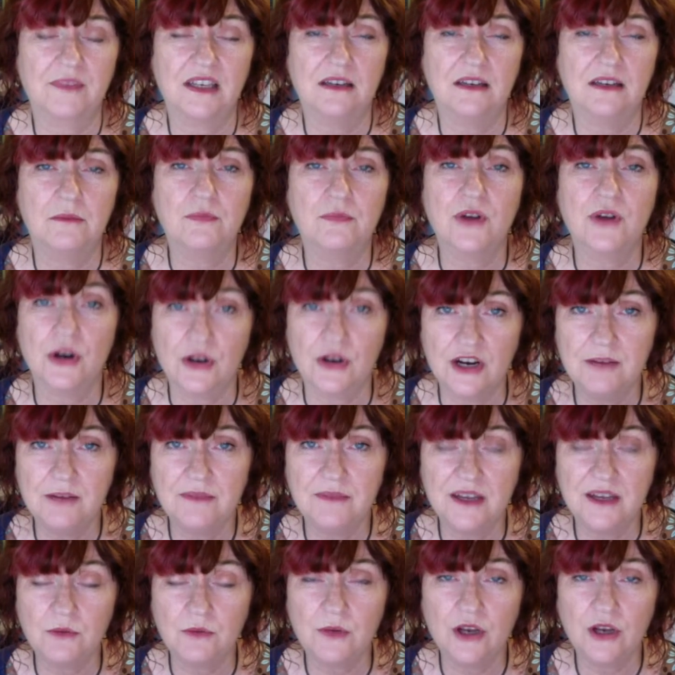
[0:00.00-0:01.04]
program
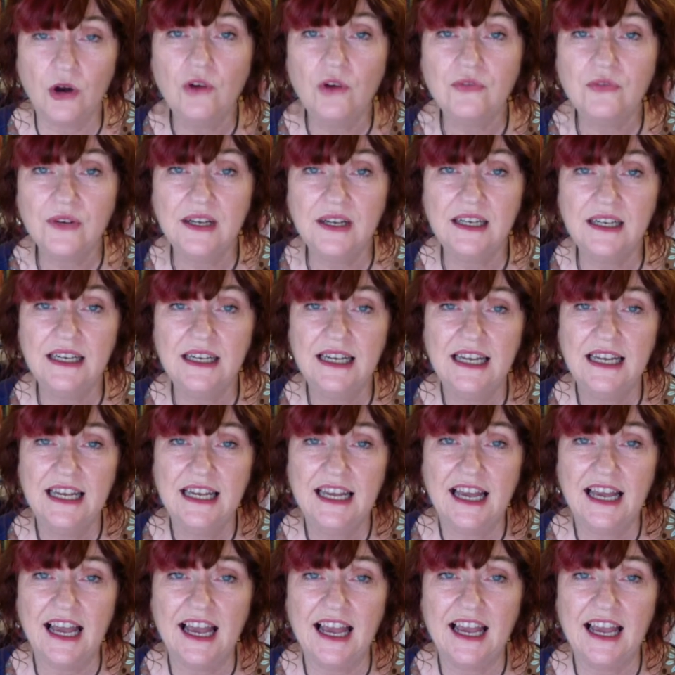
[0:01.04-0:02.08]
that we offer,
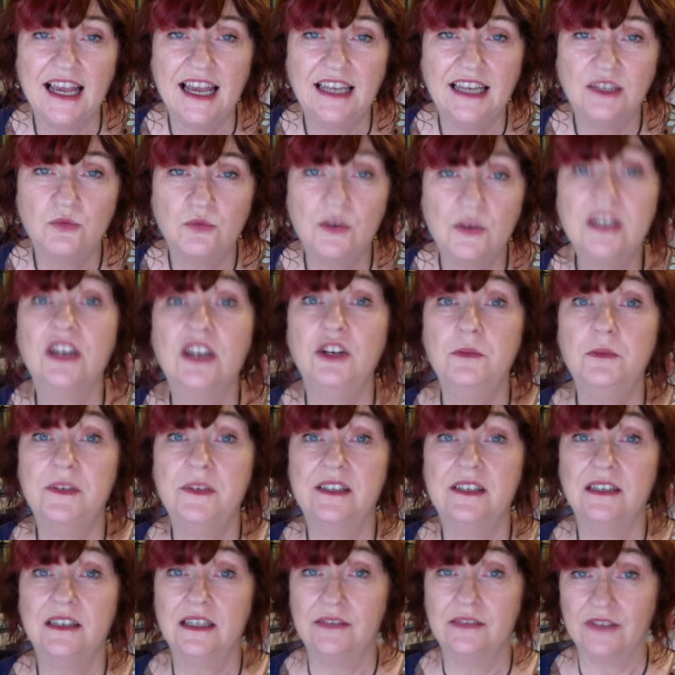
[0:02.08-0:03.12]
and we're going to be
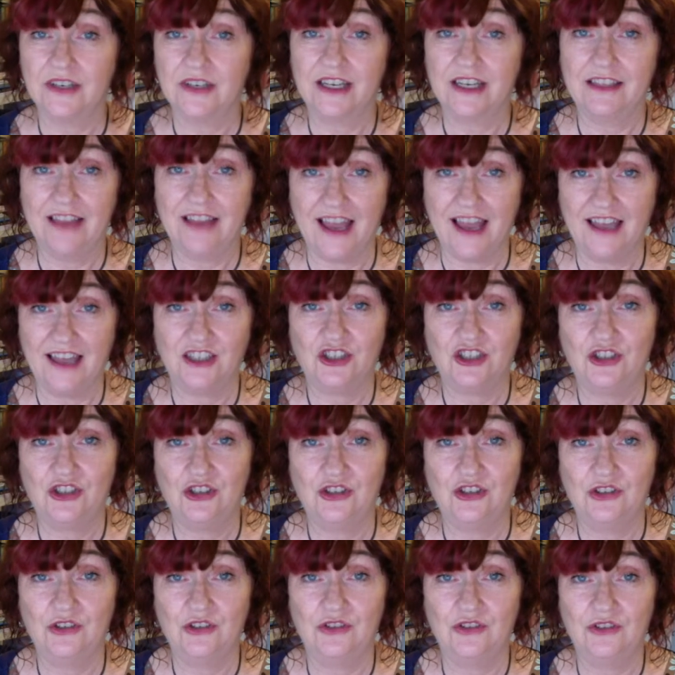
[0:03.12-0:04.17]
delivering that
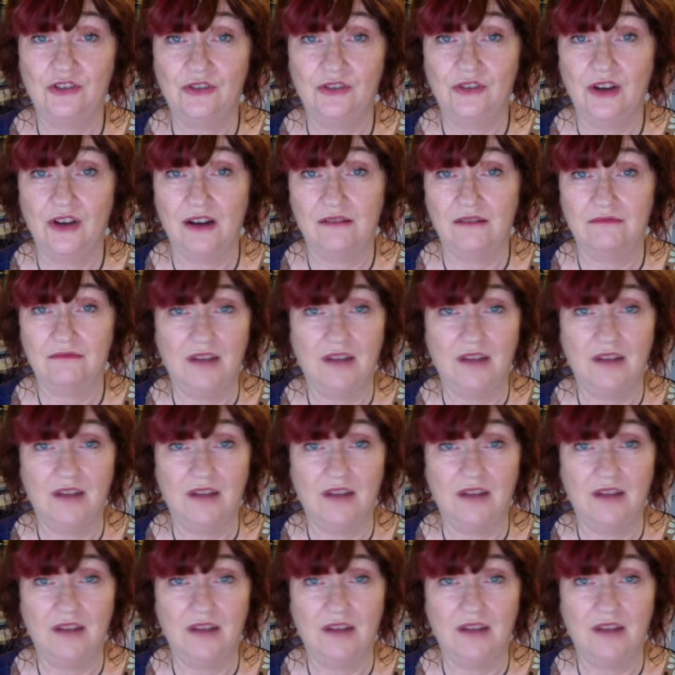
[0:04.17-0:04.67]
to